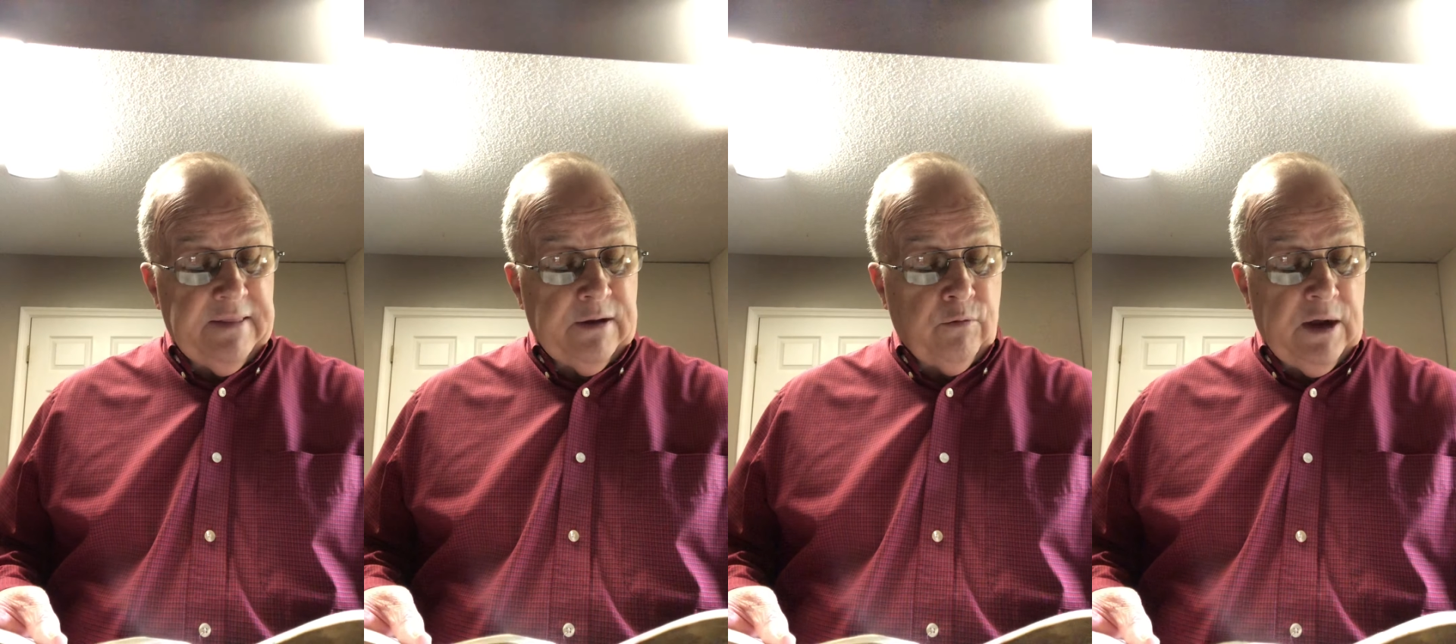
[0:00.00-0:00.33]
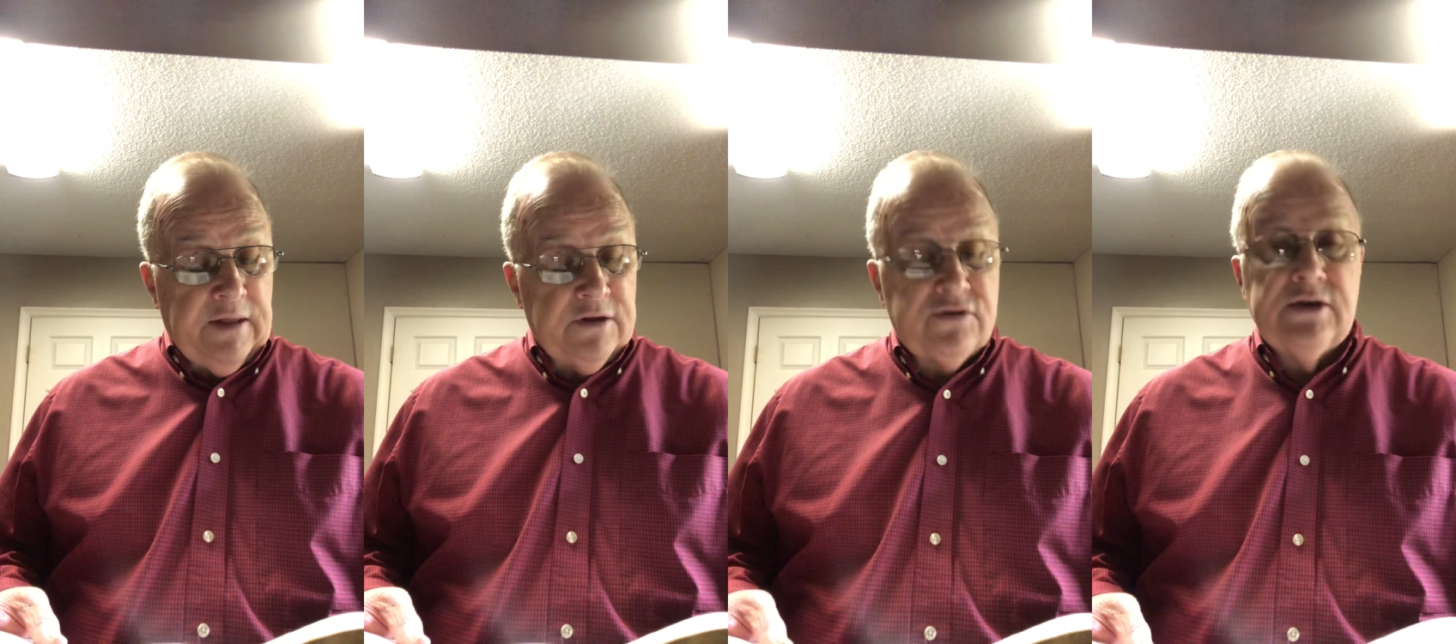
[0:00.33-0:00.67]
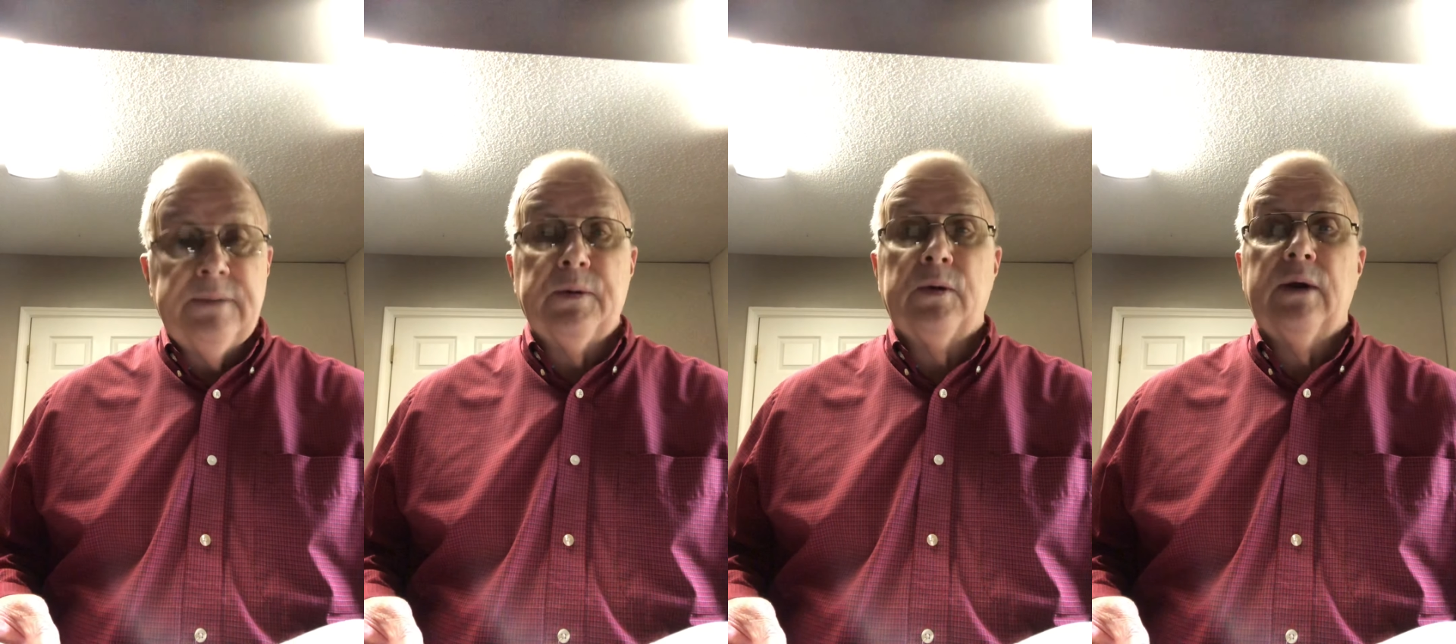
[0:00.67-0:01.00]
they ran the
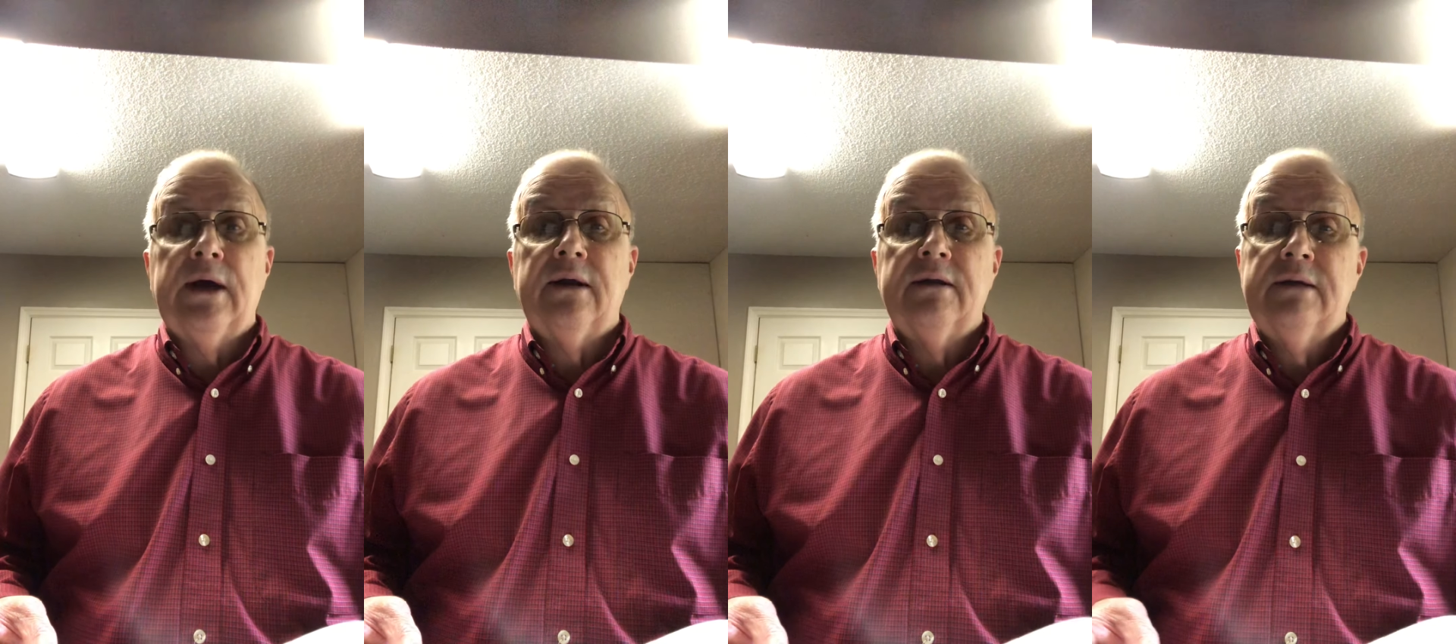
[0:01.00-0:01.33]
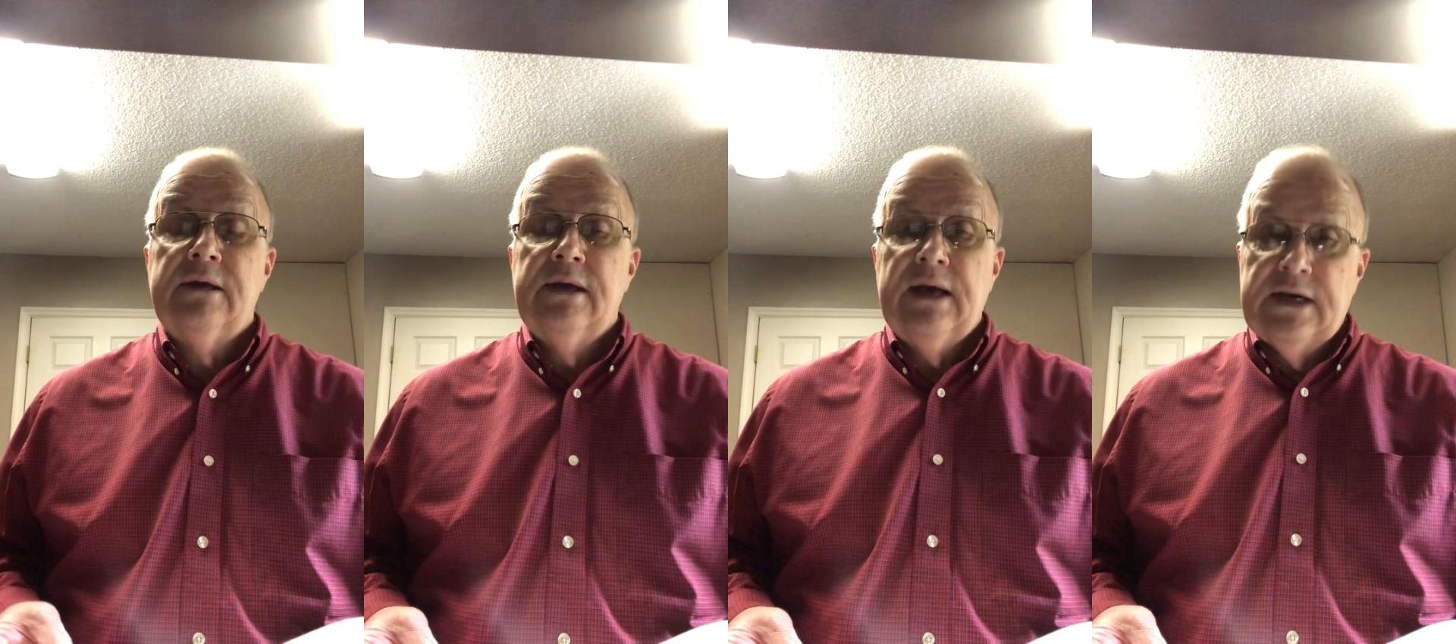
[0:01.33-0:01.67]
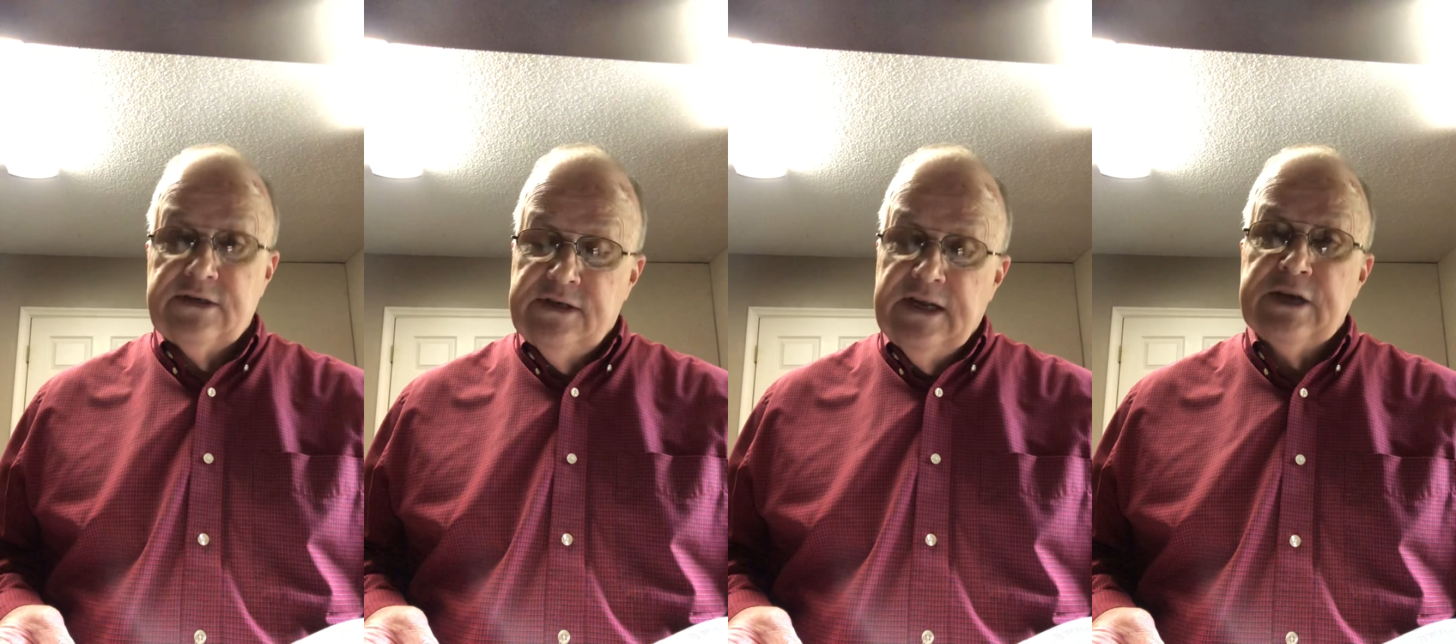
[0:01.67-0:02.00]
ship aground.
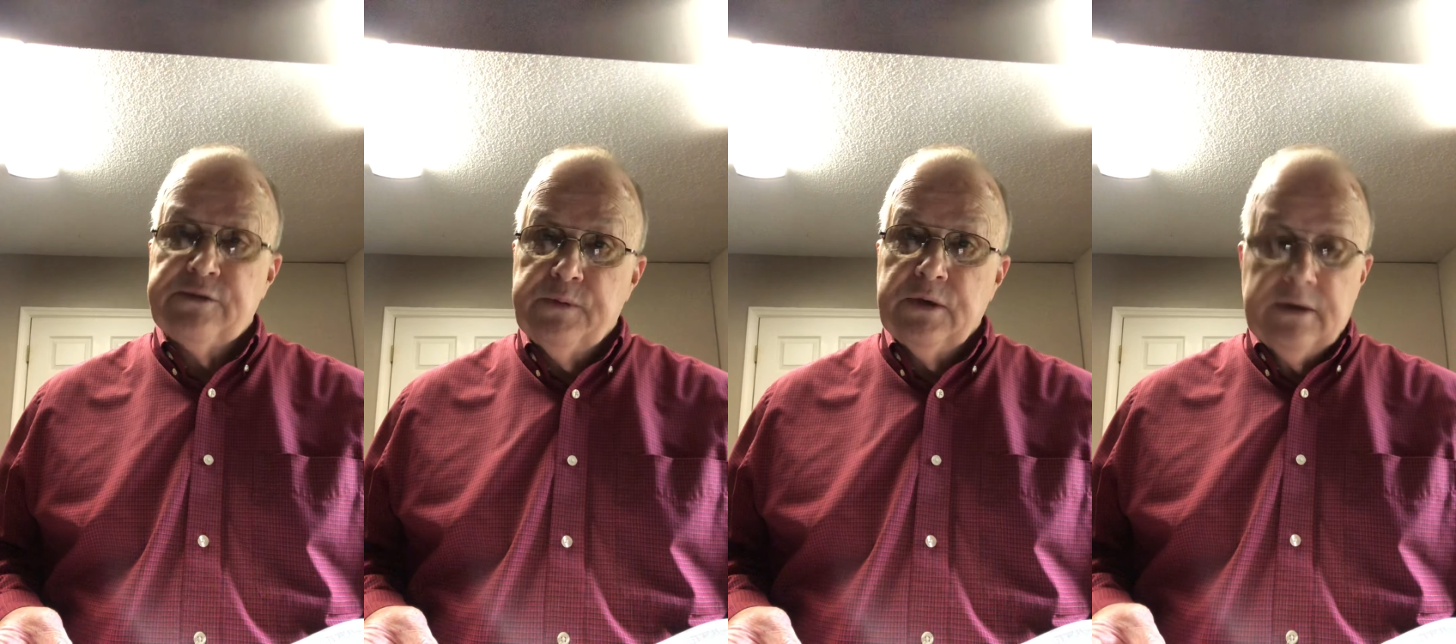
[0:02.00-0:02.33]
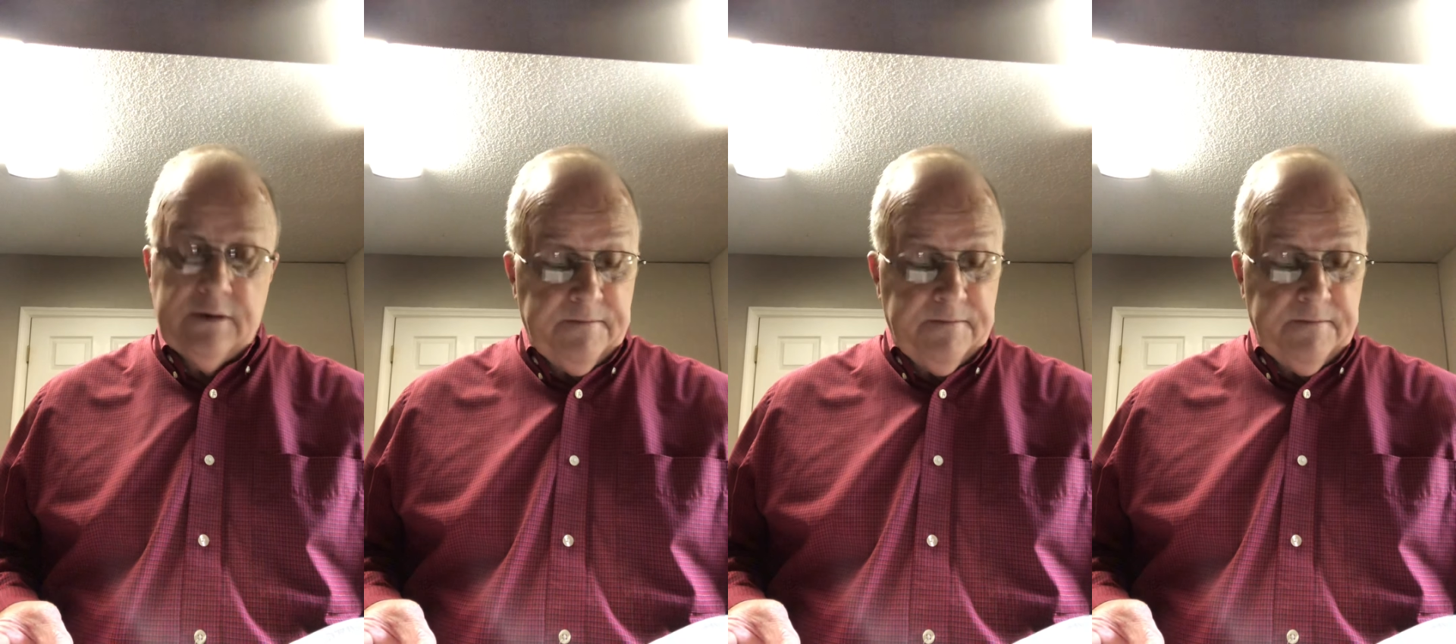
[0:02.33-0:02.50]
That's desperate.